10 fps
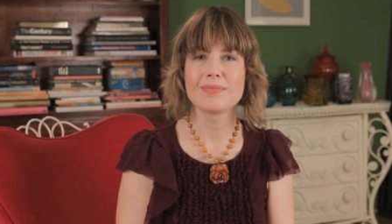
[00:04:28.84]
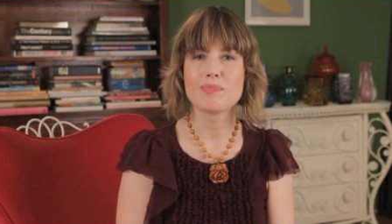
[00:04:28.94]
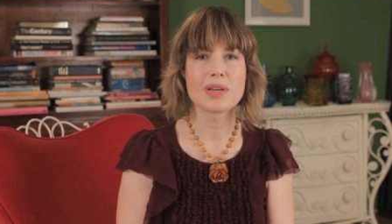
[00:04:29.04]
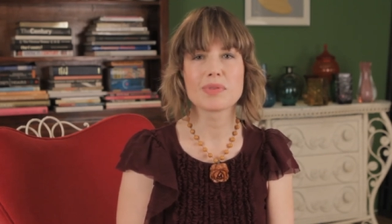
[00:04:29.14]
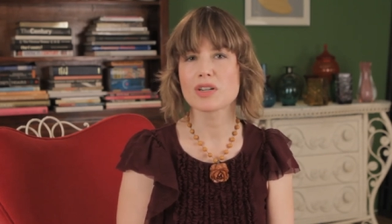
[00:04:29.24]

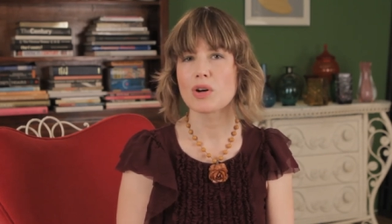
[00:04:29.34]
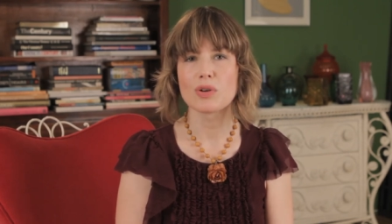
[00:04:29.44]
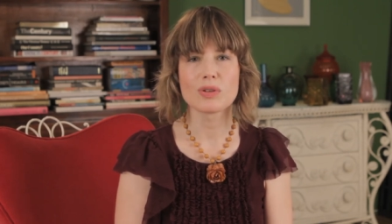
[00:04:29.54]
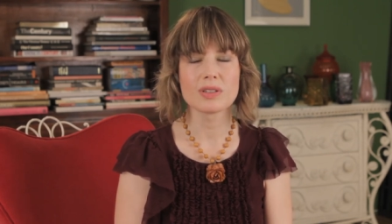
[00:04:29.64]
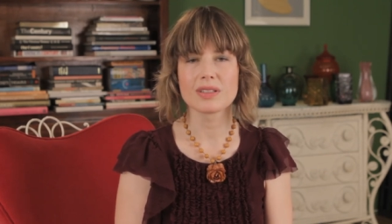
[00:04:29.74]

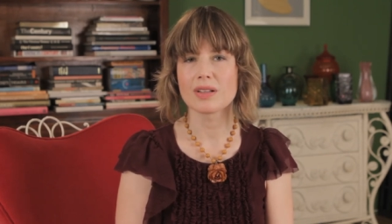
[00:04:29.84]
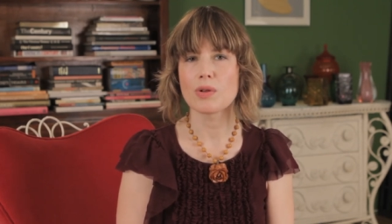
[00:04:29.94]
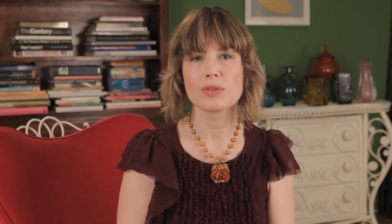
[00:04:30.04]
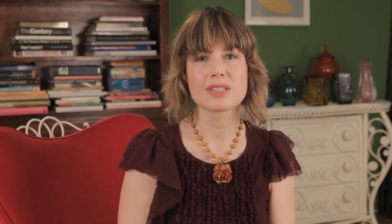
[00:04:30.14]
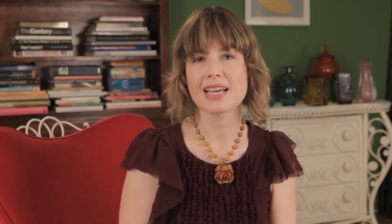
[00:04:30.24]
biblical,
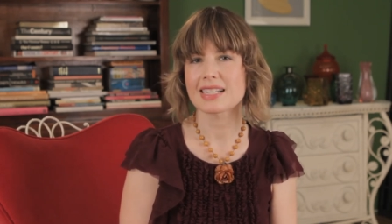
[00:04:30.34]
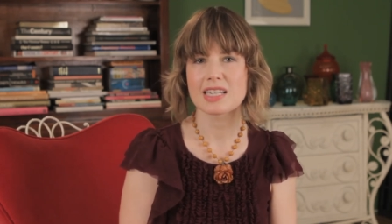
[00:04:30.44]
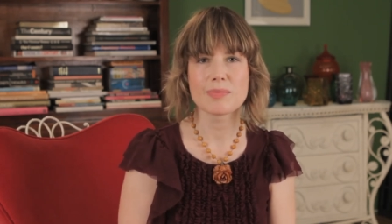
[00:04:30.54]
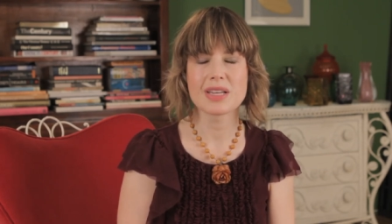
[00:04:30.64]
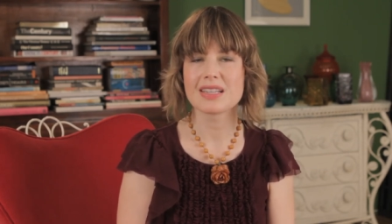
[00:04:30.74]
Old
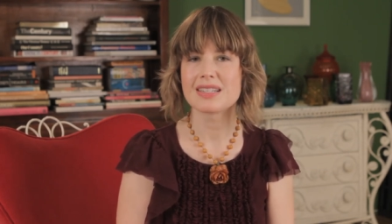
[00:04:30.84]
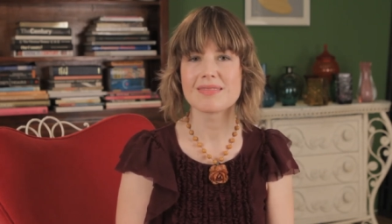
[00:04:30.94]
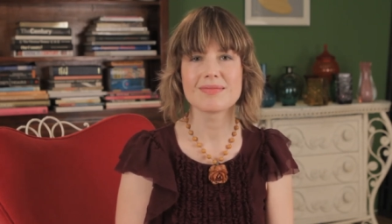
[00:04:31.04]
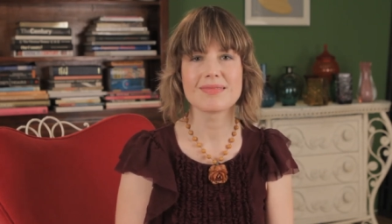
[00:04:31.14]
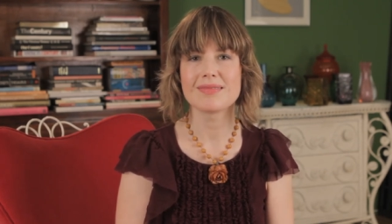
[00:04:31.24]

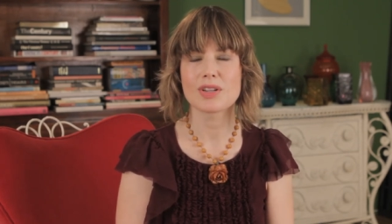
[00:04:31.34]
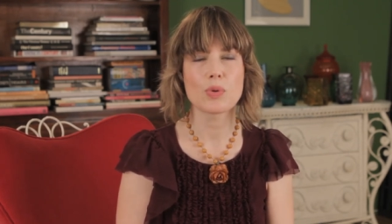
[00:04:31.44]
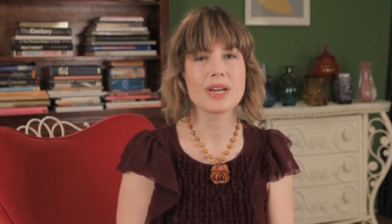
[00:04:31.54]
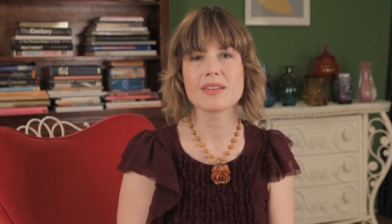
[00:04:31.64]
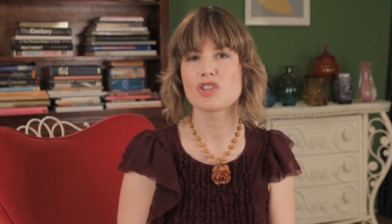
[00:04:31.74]
Testament,
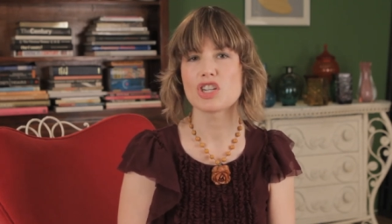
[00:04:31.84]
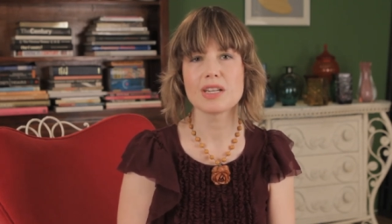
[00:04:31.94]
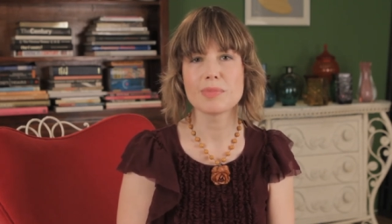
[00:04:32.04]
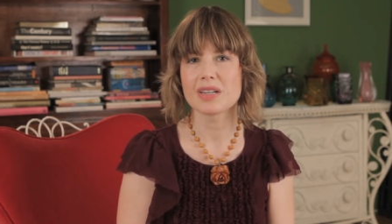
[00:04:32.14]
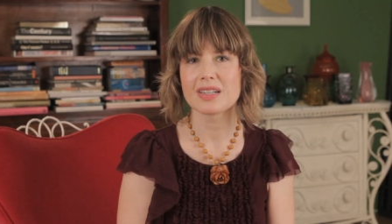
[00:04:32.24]
Queen of
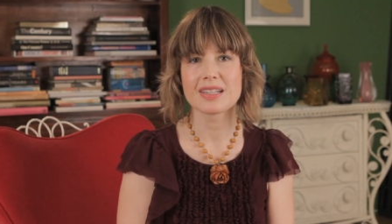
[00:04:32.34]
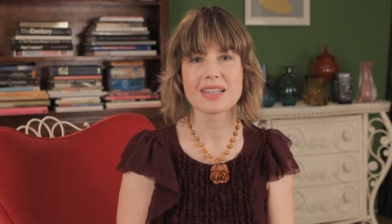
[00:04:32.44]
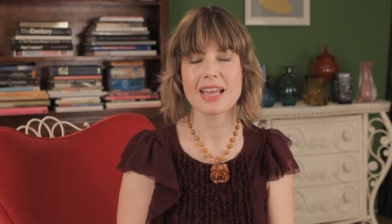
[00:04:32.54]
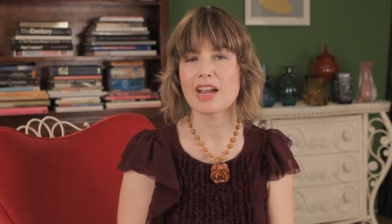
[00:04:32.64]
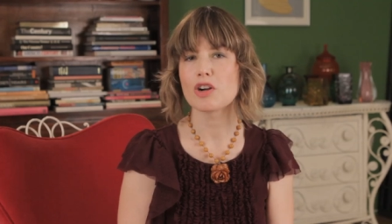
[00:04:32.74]

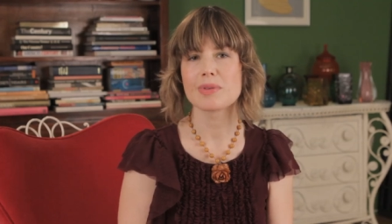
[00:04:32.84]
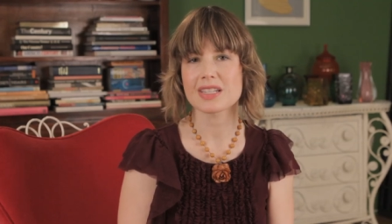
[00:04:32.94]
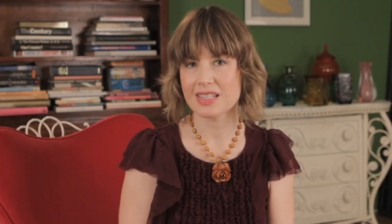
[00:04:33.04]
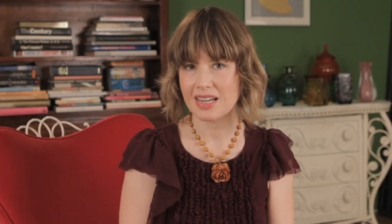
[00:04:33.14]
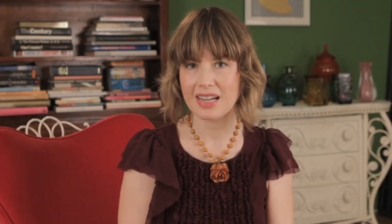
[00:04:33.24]
Sheba, Arabic
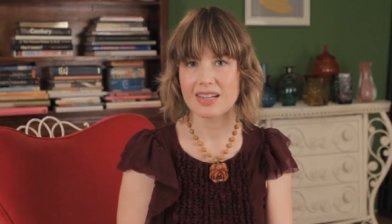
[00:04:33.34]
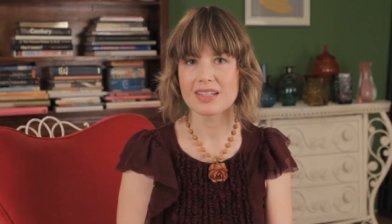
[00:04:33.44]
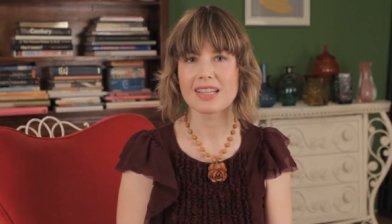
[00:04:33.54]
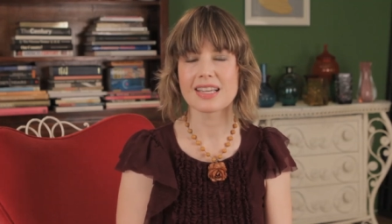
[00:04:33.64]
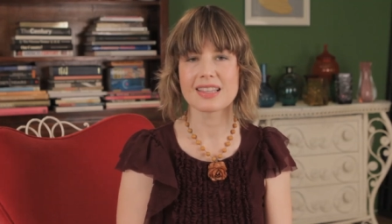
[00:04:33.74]
style,
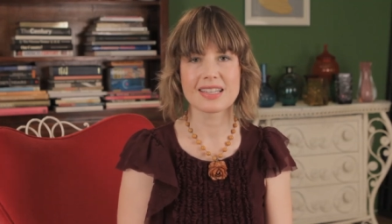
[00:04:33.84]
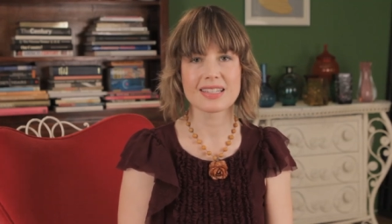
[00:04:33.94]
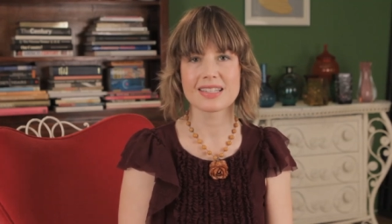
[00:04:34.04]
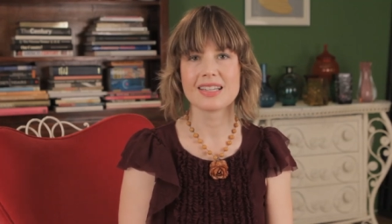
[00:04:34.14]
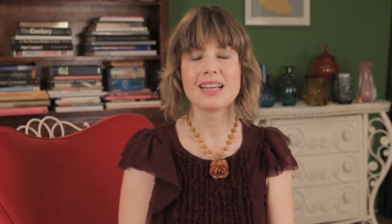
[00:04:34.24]
like
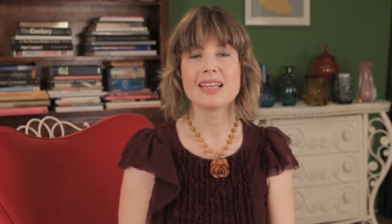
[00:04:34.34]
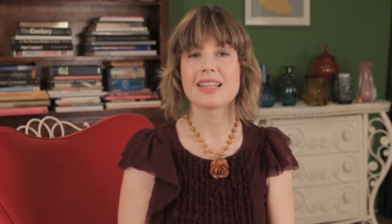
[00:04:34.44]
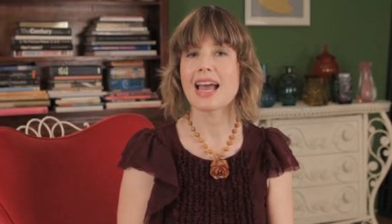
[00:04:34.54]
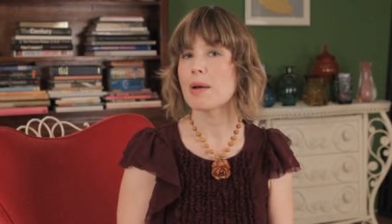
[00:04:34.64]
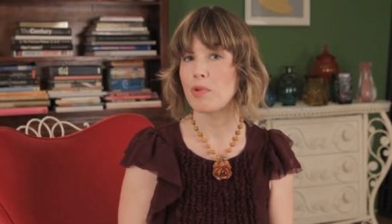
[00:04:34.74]
the
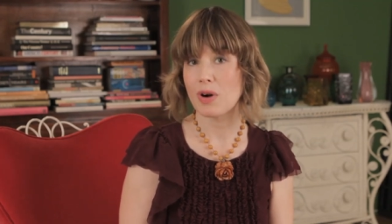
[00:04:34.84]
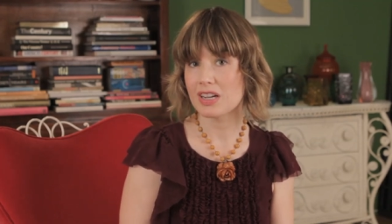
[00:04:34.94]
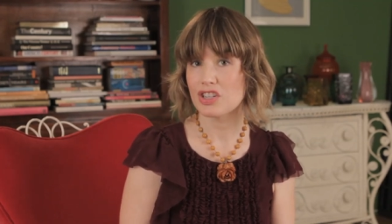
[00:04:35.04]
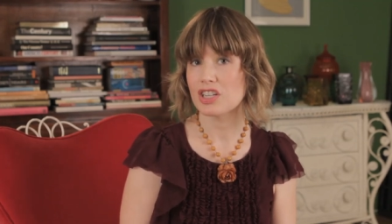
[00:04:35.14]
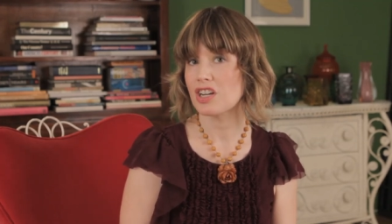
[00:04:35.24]

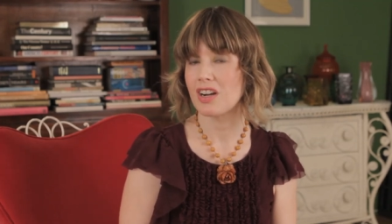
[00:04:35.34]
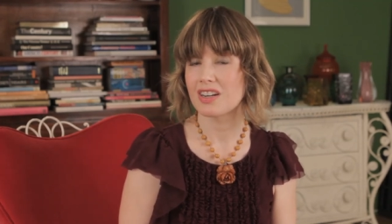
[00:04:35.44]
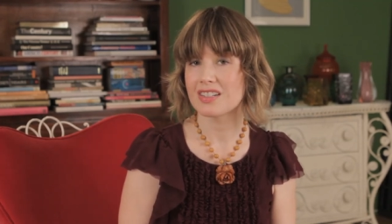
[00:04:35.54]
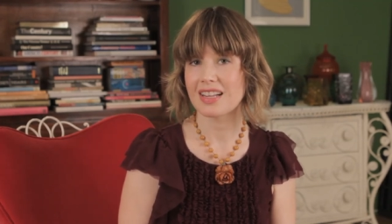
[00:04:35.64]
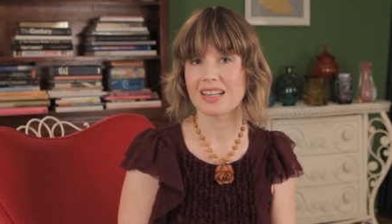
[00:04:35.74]
Amouage
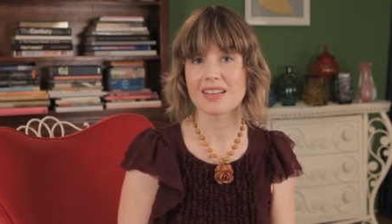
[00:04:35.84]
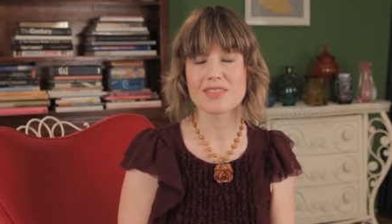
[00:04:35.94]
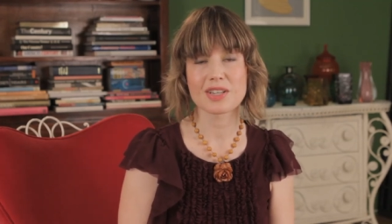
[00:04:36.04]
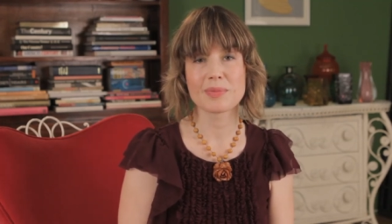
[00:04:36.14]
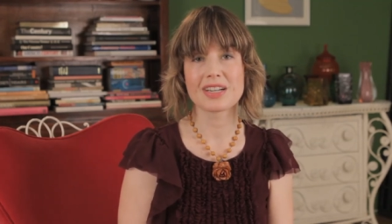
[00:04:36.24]
attars that I love
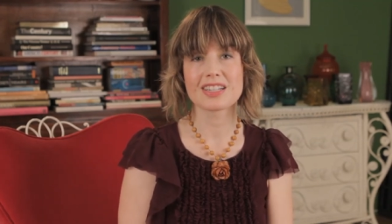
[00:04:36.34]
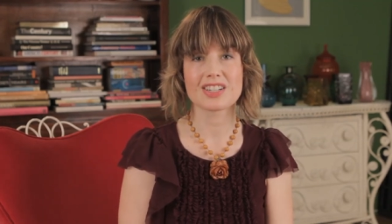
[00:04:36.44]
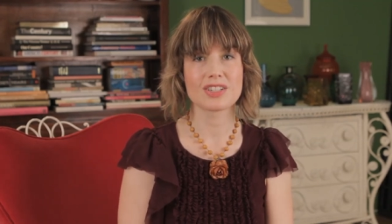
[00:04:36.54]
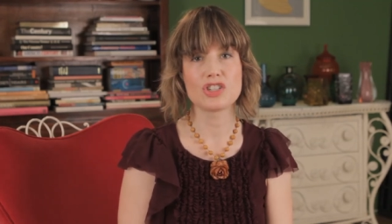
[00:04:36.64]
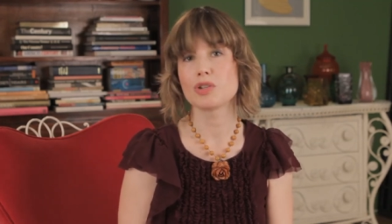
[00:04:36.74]
so
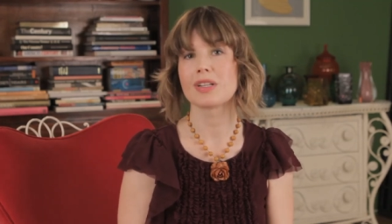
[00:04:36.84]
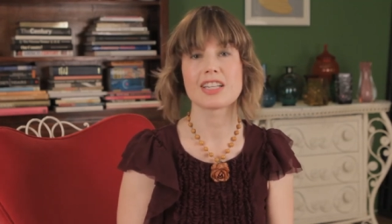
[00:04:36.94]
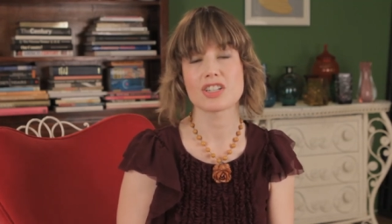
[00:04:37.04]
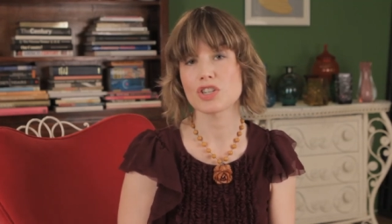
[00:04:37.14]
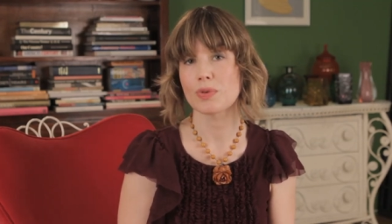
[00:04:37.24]
much,
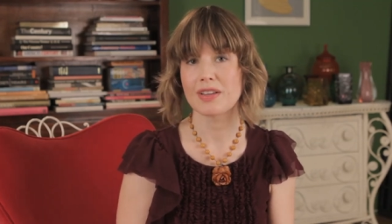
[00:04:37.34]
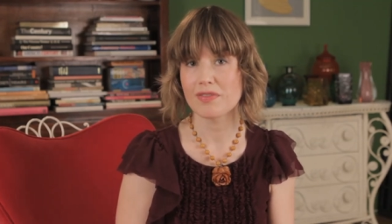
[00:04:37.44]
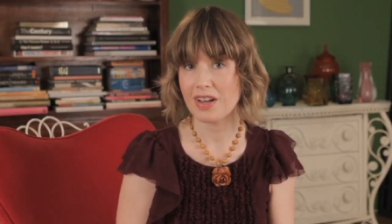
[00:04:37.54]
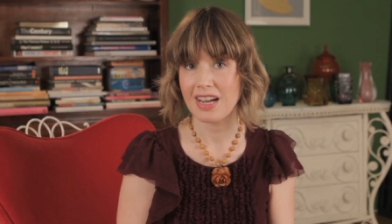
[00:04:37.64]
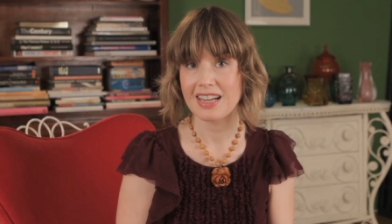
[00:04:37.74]
Jubilation
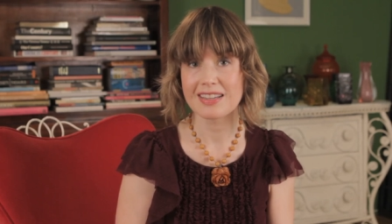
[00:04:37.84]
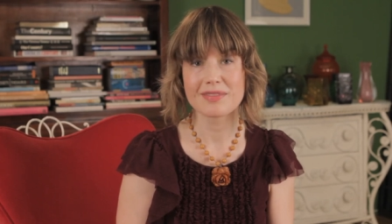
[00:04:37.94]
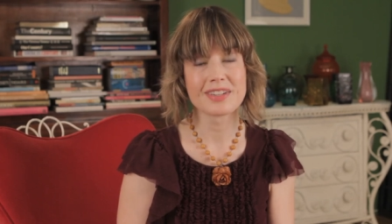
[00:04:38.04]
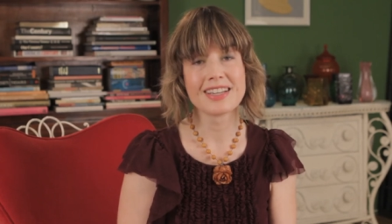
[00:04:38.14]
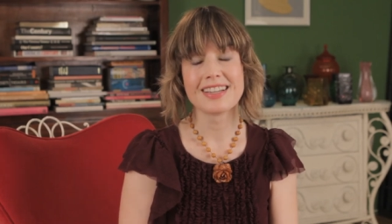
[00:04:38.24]
25.
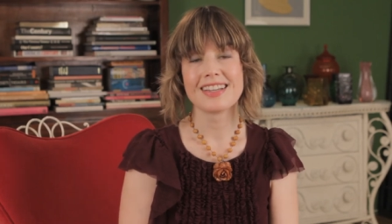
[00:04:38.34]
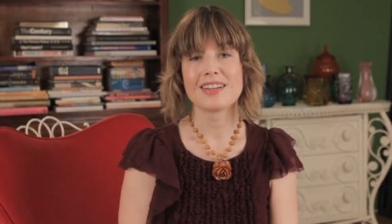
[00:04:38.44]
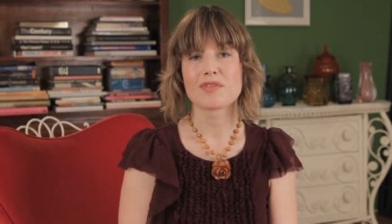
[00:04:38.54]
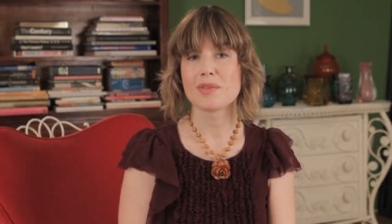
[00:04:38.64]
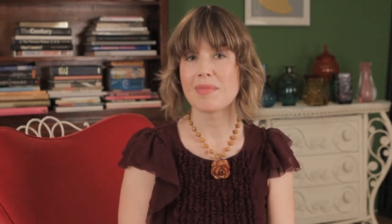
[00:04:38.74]

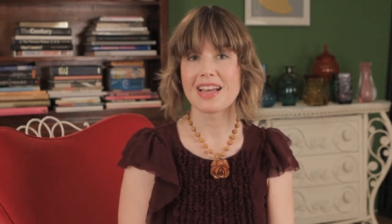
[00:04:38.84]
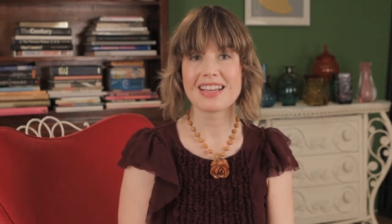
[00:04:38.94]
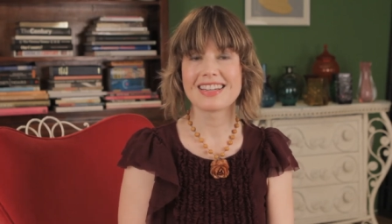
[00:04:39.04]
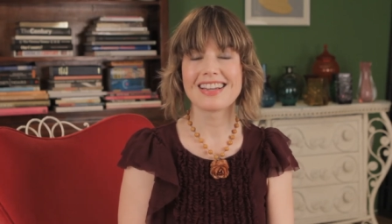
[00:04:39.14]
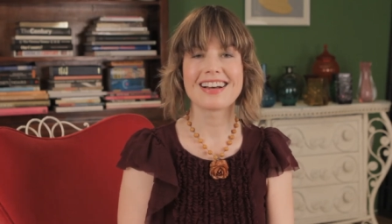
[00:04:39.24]
For
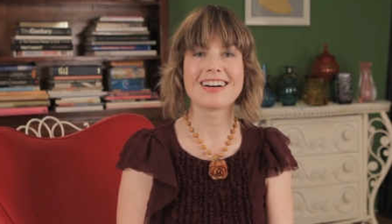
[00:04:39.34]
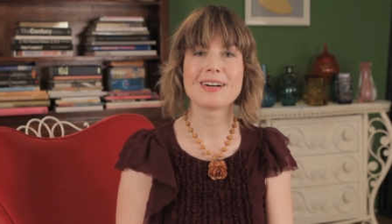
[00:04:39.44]
men.